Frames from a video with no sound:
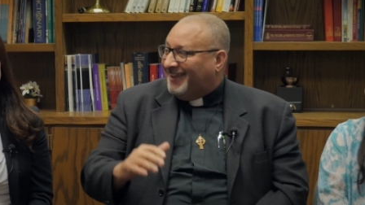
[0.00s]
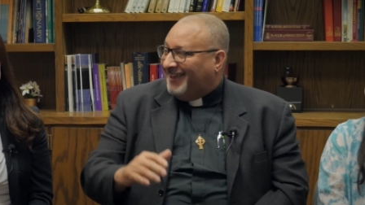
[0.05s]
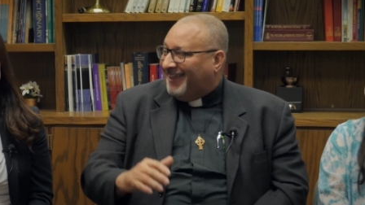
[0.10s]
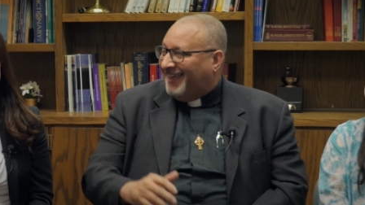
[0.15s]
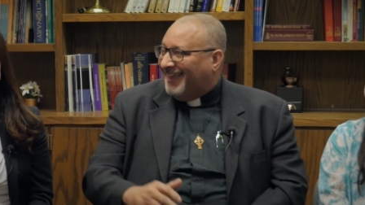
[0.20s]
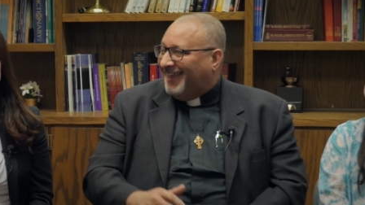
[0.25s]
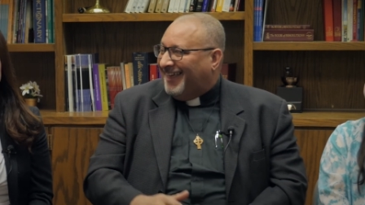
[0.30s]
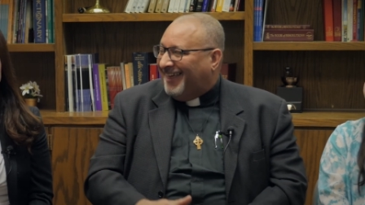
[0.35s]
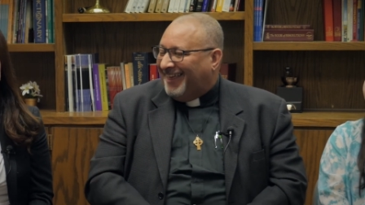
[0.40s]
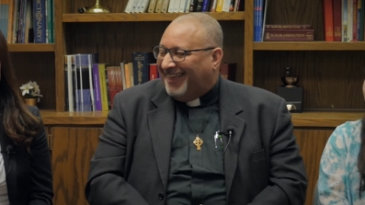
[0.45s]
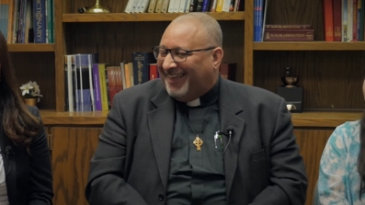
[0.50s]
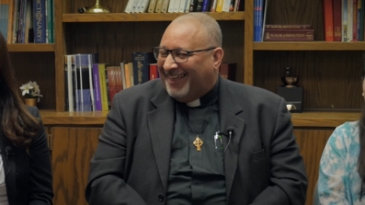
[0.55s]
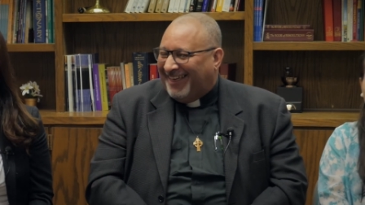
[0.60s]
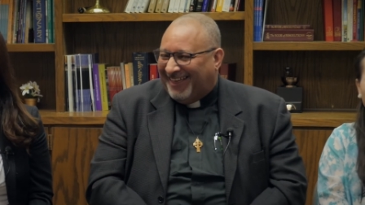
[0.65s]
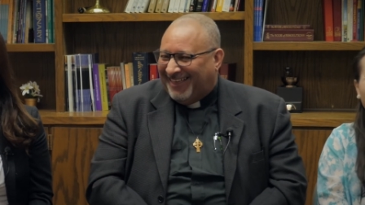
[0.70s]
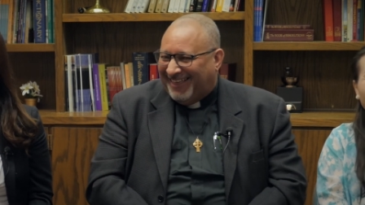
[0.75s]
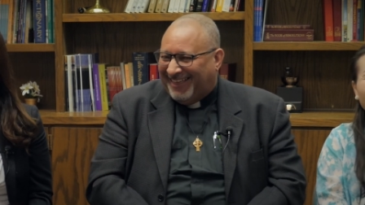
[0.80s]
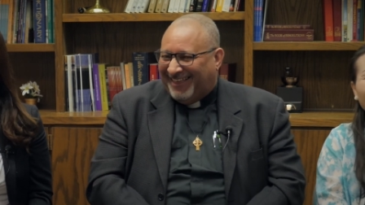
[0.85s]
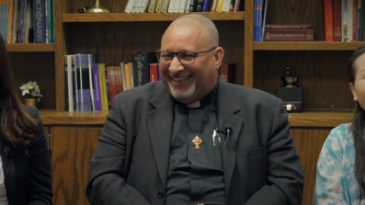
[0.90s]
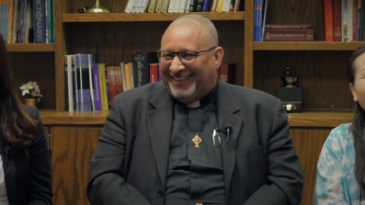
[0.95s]

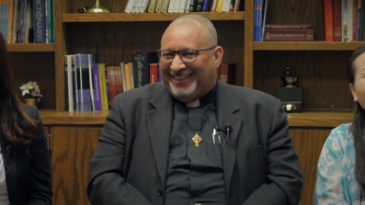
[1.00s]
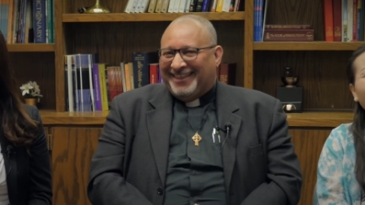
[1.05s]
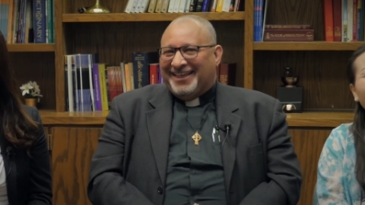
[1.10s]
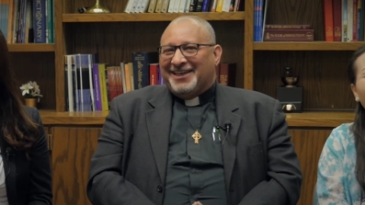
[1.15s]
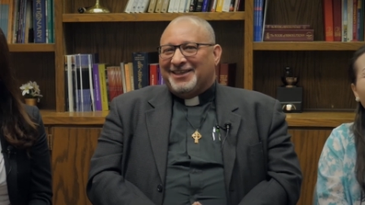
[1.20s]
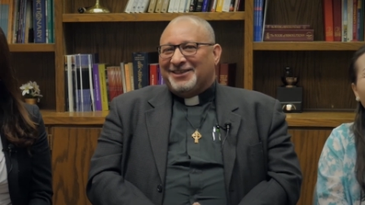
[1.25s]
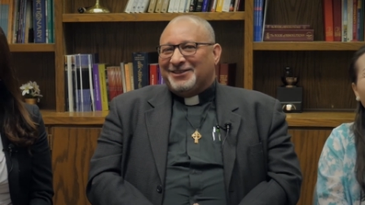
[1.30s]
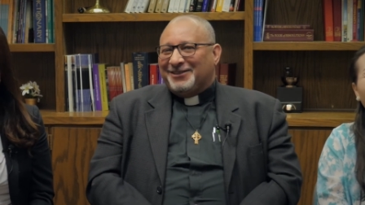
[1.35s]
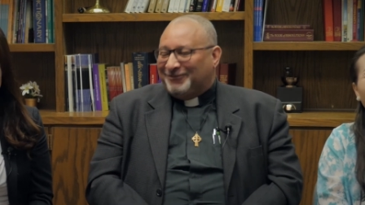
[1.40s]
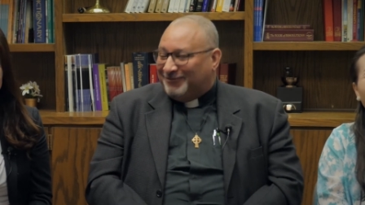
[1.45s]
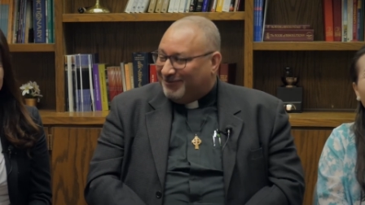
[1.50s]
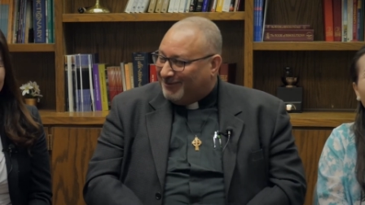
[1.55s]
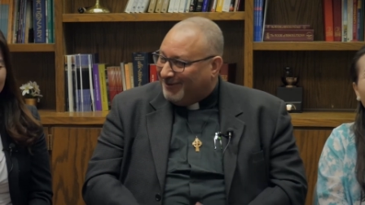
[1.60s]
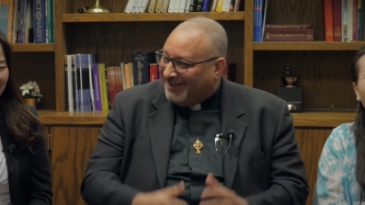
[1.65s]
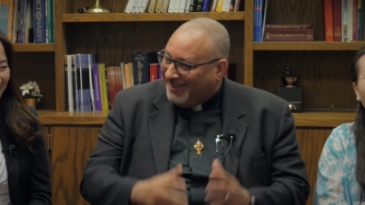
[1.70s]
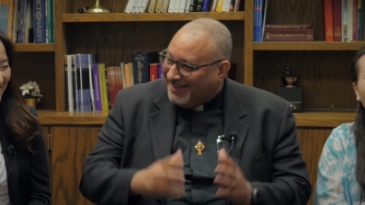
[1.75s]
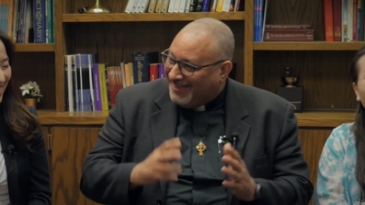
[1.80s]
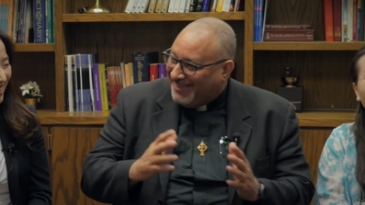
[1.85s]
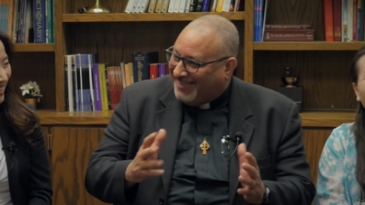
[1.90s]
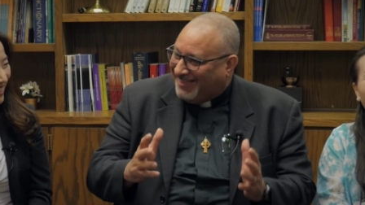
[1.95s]

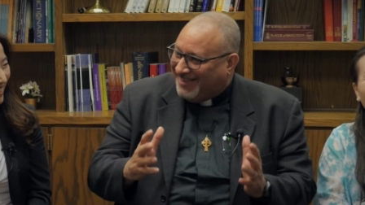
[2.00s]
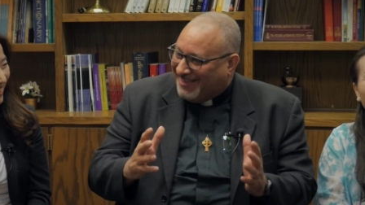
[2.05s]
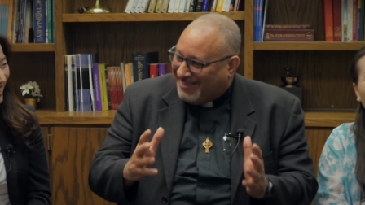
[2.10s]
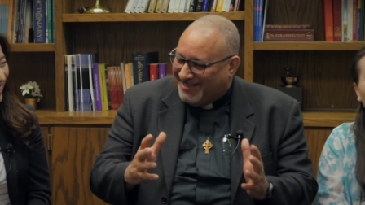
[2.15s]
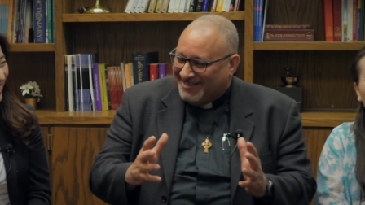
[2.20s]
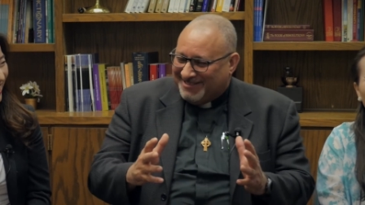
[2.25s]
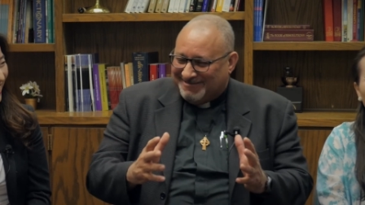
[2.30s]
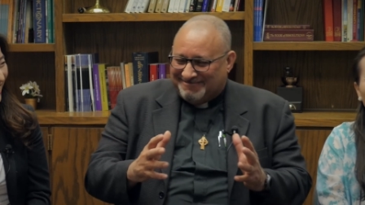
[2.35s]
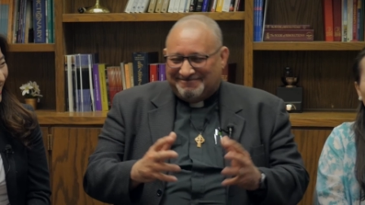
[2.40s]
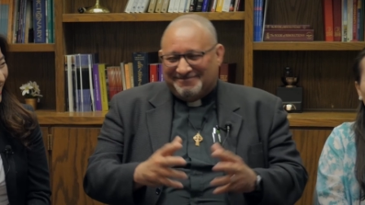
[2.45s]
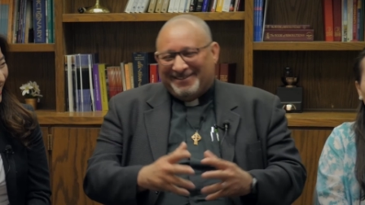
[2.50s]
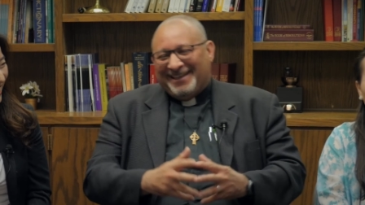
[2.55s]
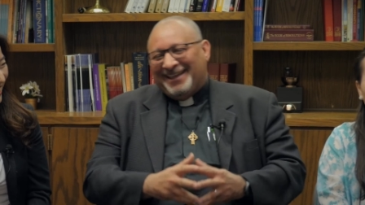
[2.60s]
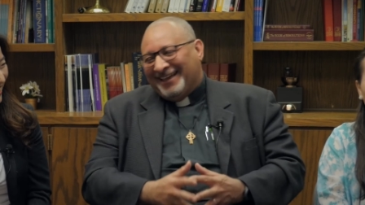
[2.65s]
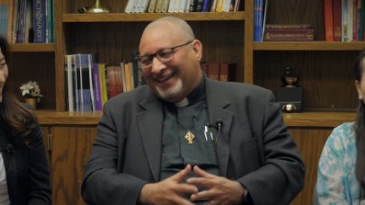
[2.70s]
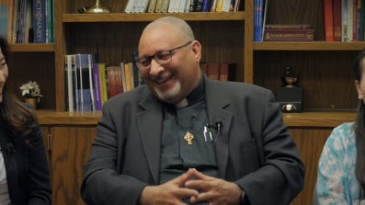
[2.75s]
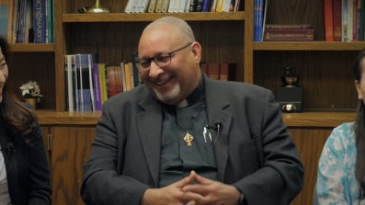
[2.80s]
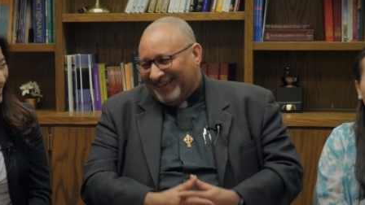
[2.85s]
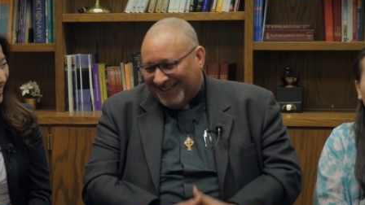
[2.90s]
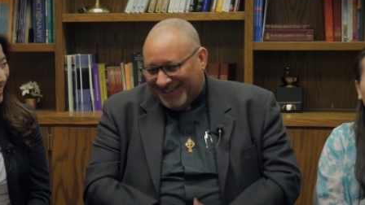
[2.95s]

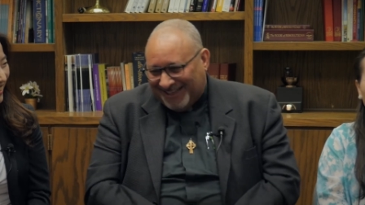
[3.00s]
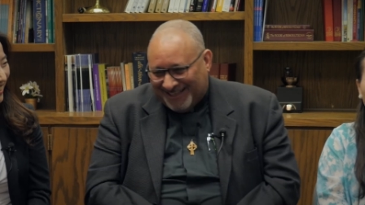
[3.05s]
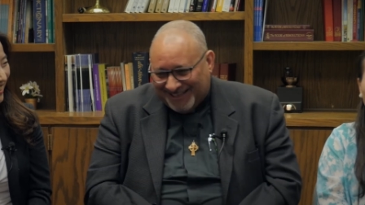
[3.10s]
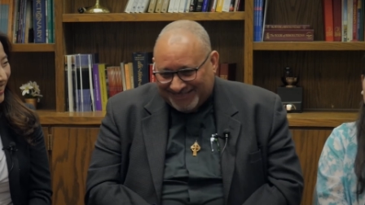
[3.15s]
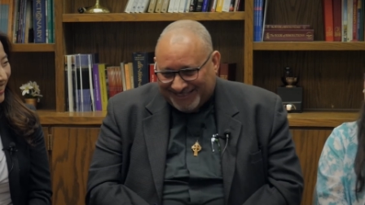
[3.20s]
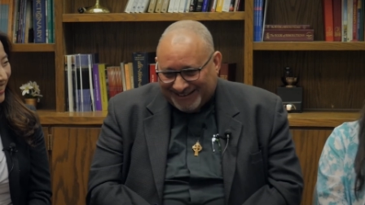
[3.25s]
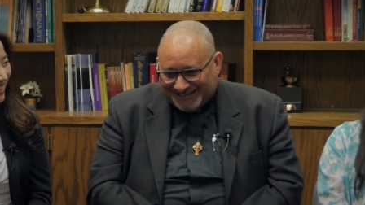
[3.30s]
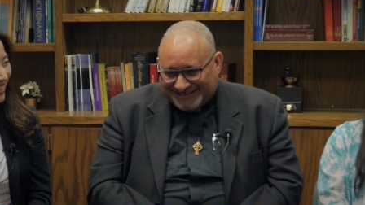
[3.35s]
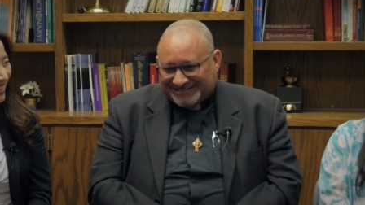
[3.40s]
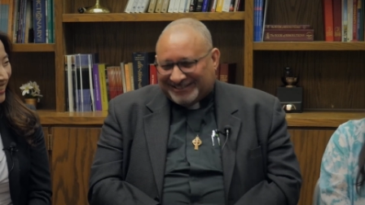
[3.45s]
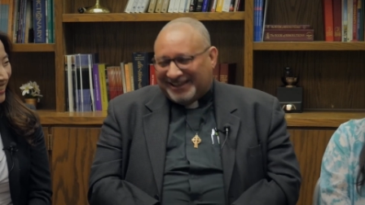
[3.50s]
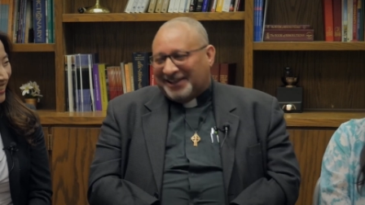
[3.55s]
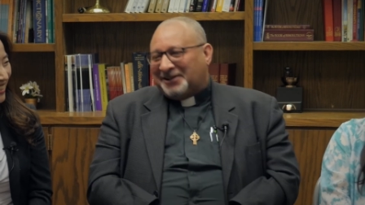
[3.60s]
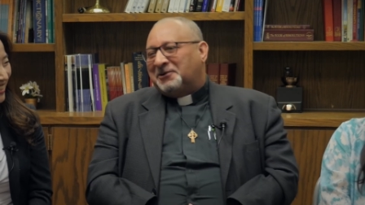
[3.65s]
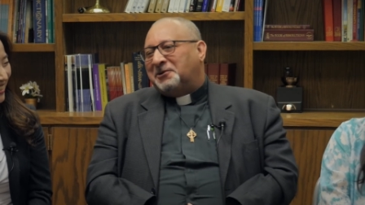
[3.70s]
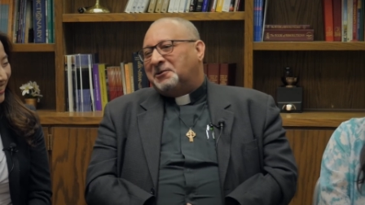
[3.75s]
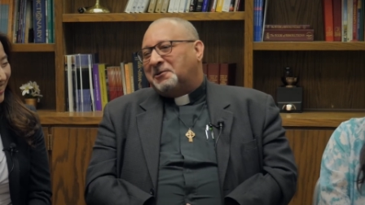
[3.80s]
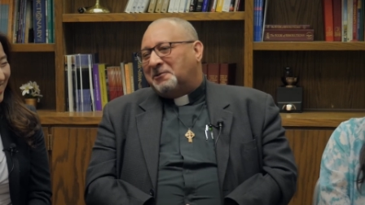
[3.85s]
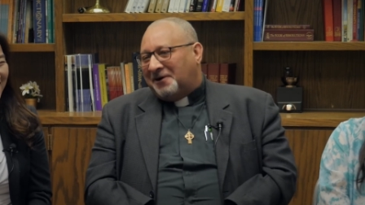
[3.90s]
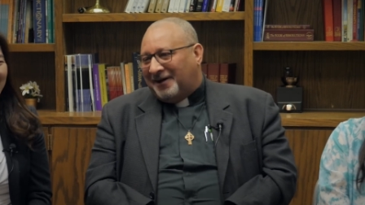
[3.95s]
The
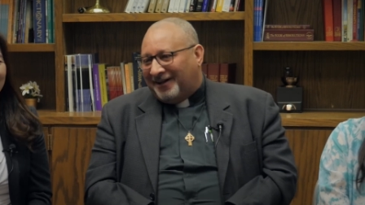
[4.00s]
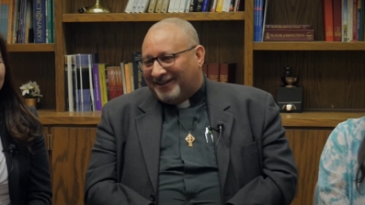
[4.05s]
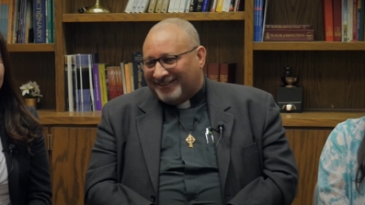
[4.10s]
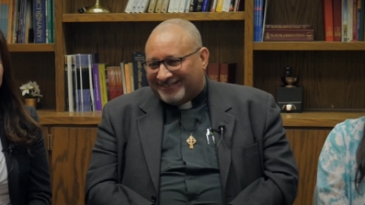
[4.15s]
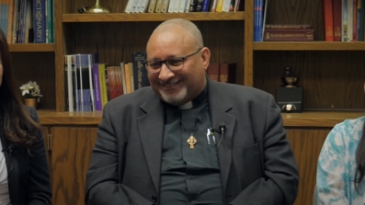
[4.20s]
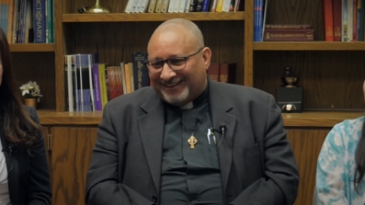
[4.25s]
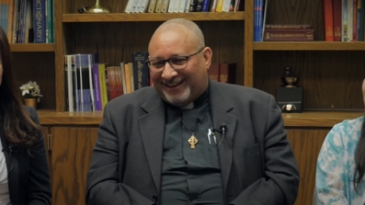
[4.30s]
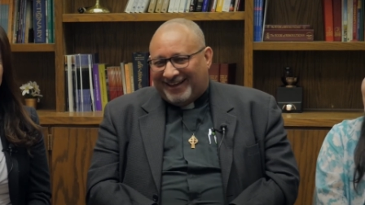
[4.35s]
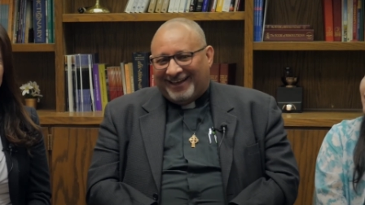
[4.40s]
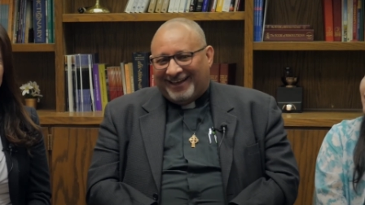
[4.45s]
second was